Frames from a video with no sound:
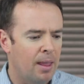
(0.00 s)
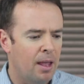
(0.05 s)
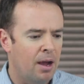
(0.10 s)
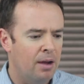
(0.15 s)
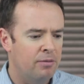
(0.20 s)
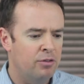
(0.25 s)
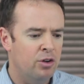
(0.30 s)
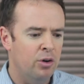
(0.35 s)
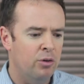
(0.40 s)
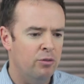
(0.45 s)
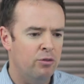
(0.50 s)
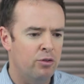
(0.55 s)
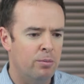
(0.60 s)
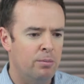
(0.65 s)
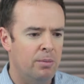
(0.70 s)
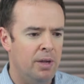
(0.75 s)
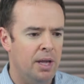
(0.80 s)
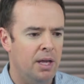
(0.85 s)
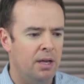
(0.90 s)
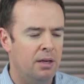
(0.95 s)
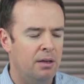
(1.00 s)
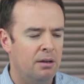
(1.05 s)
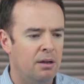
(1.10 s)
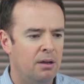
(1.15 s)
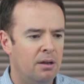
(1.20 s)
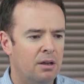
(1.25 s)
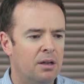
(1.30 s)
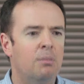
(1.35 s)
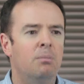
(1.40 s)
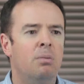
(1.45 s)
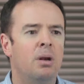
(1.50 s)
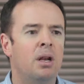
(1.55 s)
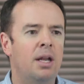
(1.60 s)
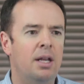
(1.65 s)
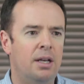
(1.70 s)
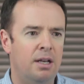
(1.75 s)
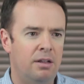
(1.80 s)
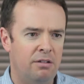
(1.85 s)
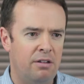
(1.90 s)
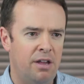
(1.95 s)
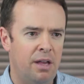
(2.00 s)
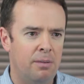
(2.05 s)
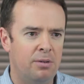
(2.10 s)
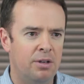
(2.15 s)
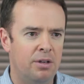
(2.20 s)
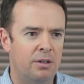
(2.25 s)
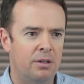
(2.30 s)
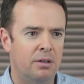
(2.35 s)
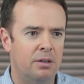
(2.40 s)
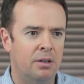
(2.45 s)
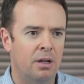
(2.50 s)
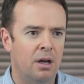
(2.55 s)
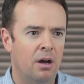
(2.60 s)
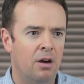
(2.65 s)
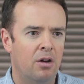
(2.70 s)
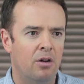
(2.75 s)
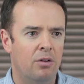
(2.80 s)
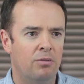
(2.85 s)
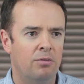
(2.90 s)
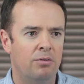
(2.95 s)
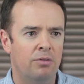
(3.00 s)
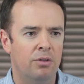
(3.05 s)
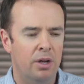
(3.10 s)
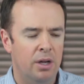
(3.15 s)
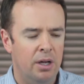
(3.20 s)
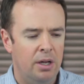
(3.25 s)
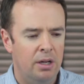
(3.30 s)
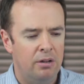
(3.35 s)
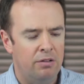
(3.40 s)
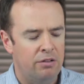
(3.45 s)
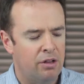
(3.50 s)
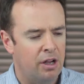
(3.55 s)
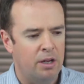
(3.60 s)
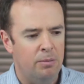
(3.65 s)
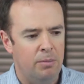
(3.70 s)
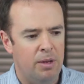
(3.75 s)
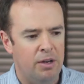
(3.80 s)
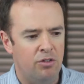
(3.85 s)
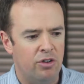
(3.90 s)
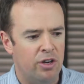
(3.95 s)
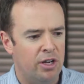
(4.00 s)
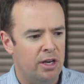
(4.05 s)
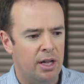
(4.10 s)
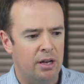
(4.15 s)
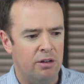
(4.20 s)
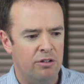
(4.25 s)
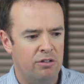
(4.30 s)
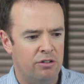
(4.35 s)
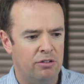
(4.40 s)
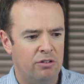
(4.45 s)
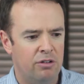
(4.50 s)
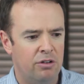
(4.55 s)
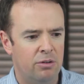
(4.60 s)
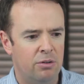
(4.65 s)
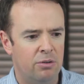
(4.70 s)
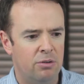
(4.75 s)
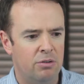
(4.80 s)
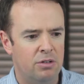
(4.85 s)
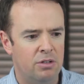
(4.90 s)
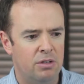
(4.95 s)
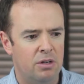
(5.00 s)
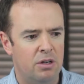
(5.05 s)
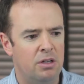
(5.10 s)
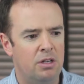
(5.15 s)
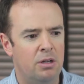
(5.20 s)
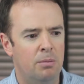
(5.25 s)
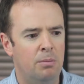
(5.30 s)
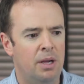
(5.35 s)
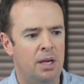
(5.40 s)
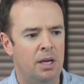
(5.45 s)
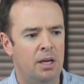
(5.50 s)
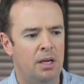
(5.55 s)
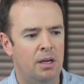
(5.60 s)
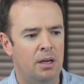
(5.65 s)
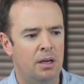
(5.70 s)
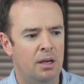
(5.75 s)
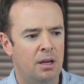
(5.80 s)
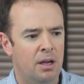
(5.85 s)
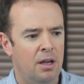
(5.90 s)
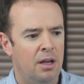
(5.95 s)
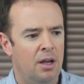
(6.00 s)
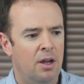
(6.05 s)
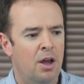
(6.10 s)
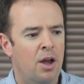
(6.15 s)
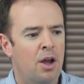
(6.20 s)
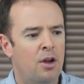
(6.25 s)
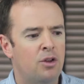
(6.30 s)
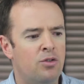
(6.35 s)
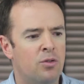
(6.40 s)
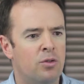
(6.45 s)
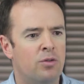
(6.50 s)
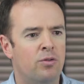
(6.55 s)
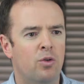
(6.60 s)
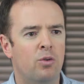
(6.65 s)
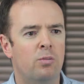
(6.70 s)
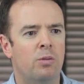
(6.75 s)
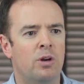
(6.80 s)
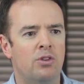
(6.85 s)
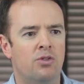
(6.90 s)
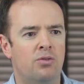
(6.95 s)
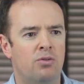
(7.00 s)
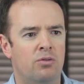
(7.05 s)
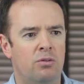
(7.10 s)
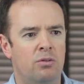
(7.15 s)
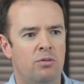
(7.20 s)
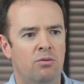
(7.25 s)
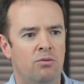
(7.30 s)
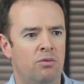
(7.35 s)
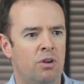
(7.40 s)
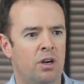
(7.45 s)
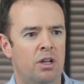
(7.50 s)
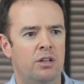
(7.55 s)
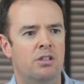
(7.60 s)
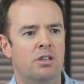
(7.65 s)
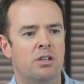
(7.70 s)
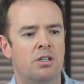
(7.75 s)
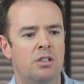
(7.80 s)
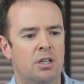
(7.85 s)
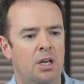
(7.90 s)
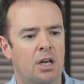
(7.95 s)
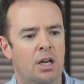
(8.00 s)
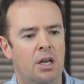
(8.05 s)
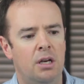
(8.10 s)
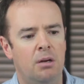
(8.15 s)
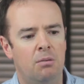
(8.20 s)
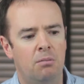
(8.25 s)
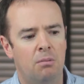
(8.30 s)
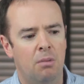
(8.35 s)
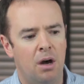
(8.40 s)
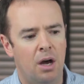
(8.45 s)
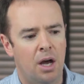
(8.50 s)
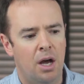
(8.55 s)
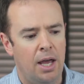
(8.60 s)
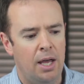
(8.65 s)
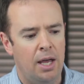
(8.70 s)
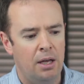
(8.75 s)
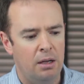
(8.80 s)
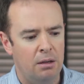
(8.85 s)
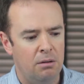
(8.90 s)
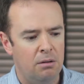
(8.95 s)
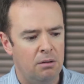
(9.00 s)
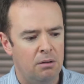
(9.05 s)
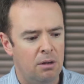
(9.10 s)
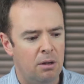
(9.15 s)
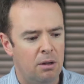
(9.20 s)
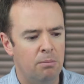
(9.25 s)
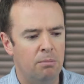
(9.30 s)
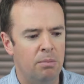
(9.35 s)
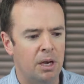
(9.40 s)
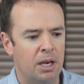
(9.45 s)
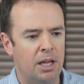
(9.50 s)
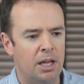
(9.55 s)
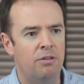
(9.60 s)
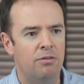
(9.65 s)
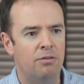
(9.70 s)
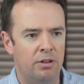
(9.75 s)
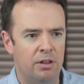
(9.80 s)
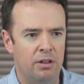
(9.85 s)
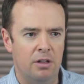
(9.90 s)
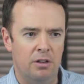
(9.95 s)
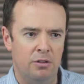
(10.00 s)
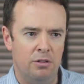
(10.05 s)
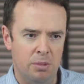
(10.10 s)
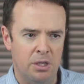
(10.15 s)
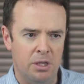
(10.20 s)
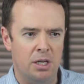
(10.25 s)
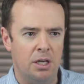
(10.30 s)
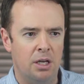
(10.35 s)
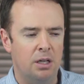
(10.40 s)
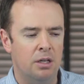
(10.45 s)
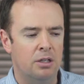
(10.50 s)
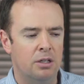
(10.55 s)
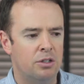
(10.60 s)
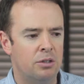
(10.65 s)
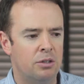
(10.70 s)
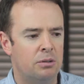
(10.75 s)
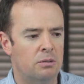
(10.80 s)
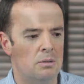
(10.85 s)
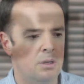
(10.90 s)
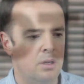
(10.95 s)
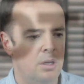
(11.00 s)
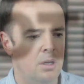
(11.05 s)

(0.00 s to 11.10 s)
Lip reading: I've gone from being completely skeptical of psychometric analysis tools to being sort of almost religious in my belief in this particular tool.